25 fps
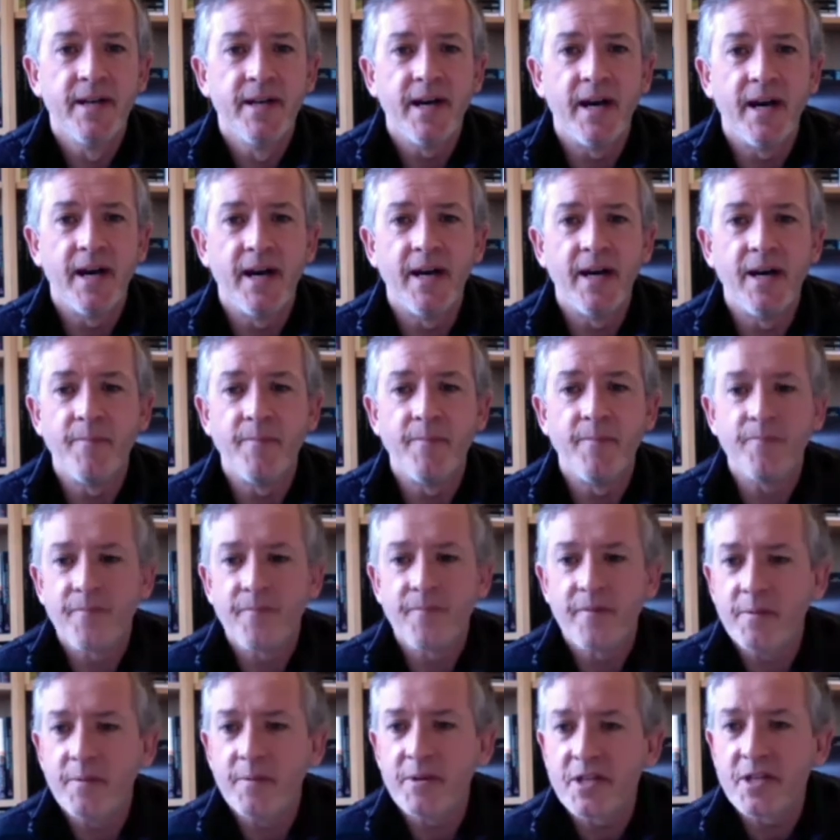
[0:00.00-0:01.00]
Um,
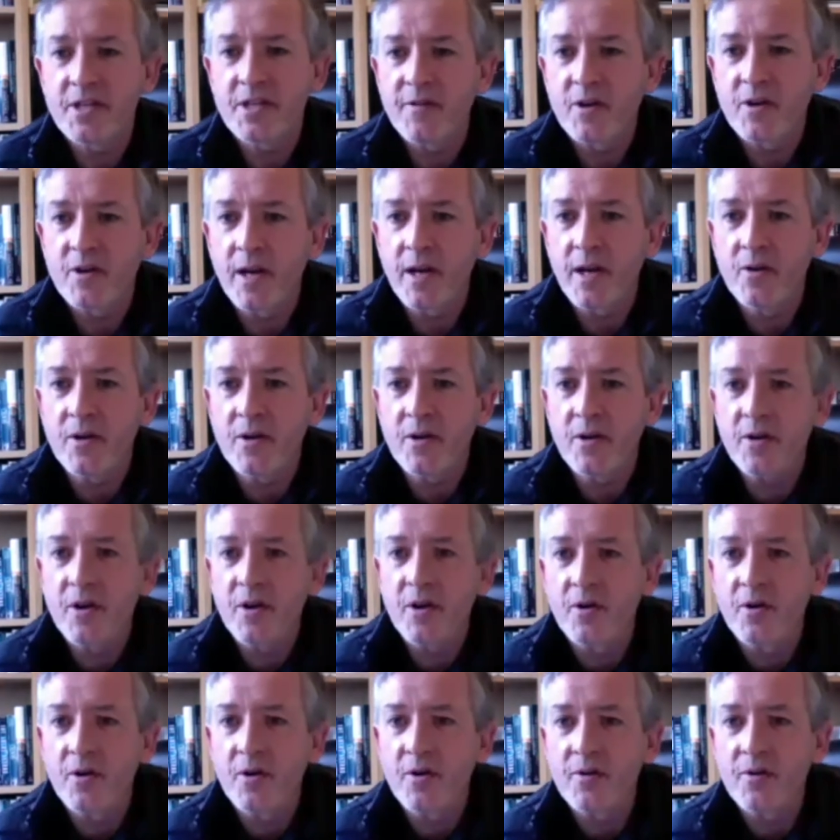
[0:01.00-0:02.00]
let me just have a quick look
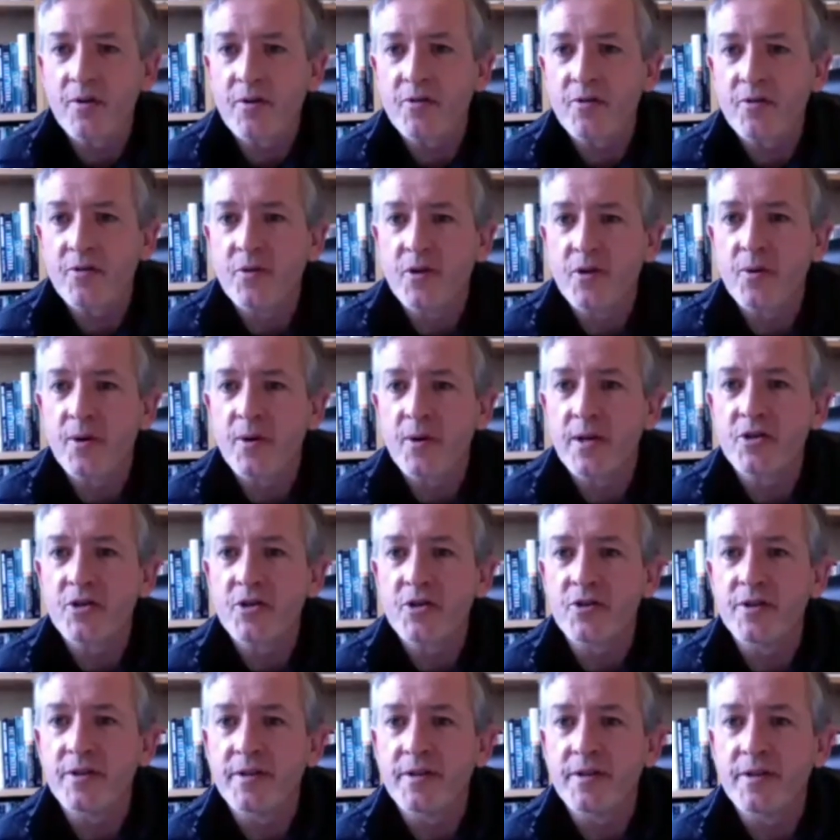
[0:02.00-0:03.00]
along through the
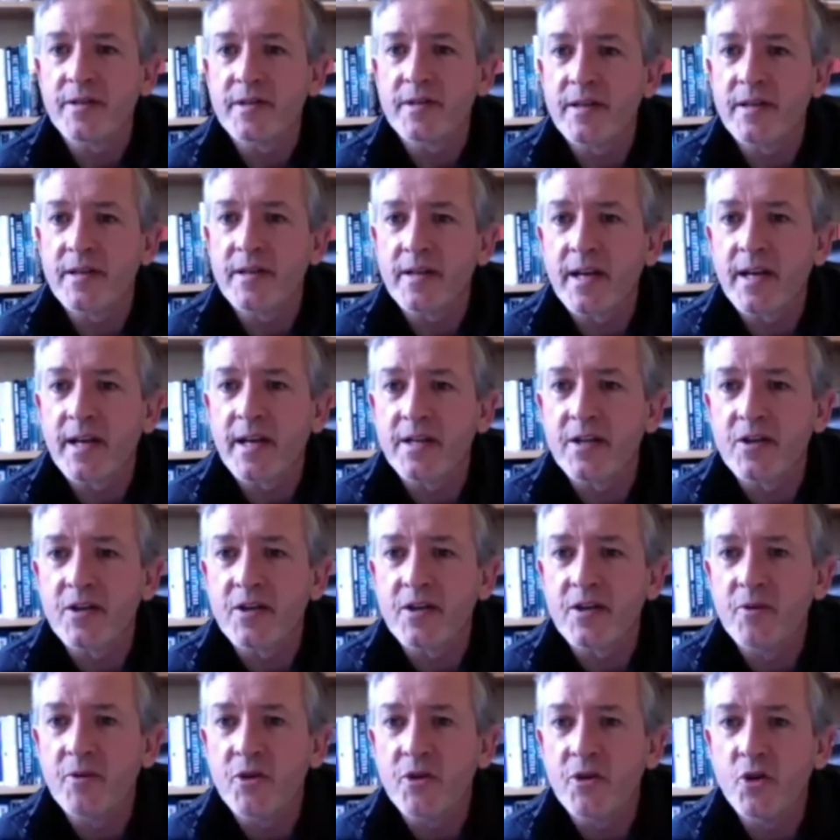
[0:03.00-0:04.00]
questions in case there's
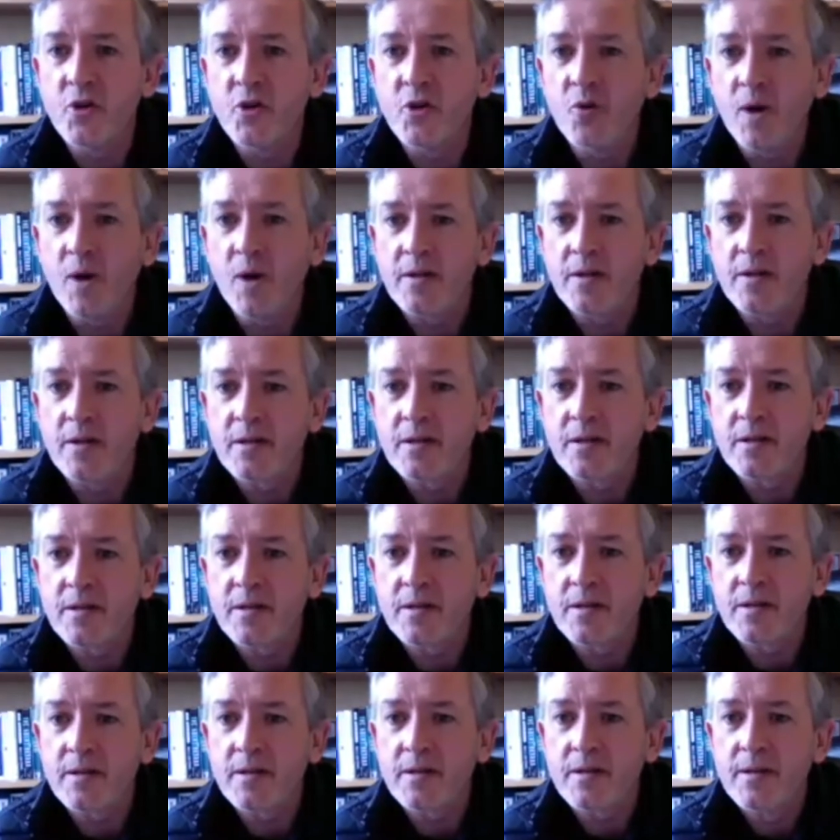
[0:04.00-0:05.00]
some new
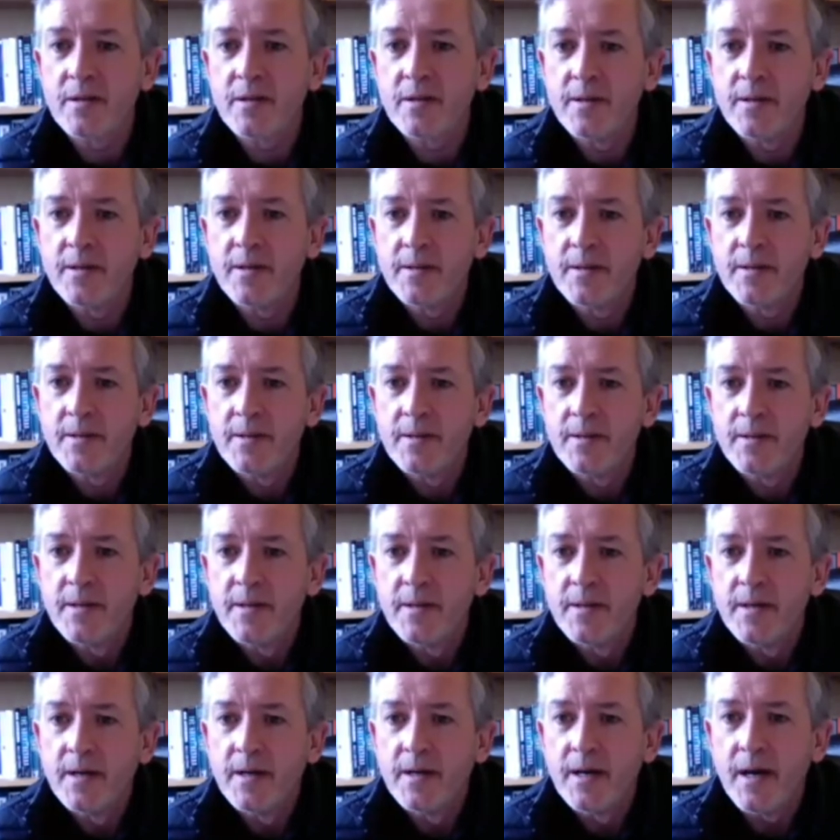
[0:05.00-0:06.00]
ones.
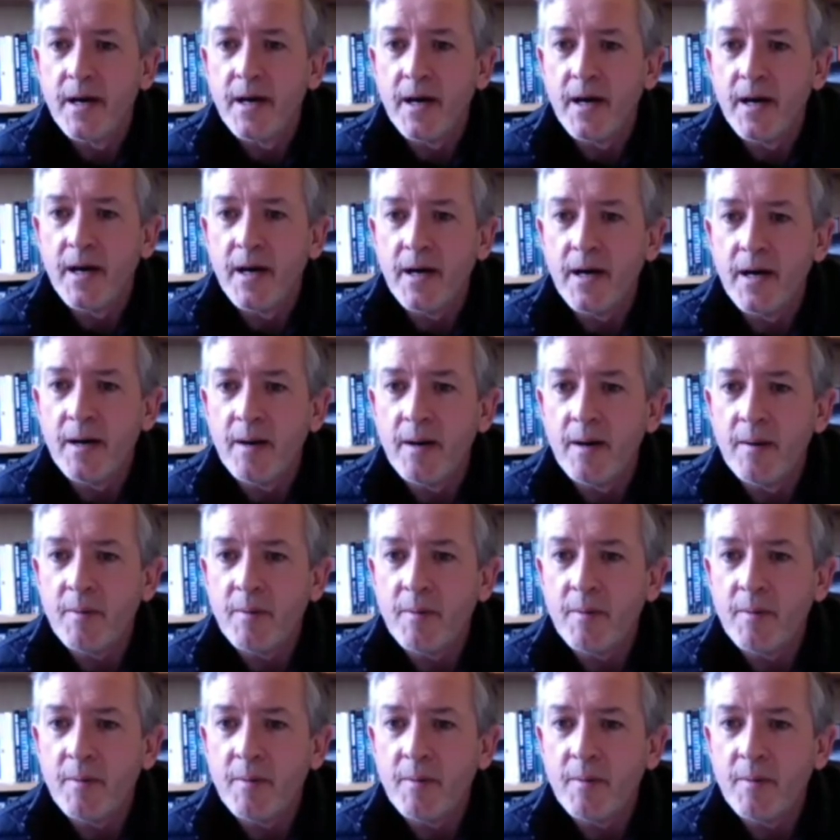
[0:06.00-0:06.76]
Uh,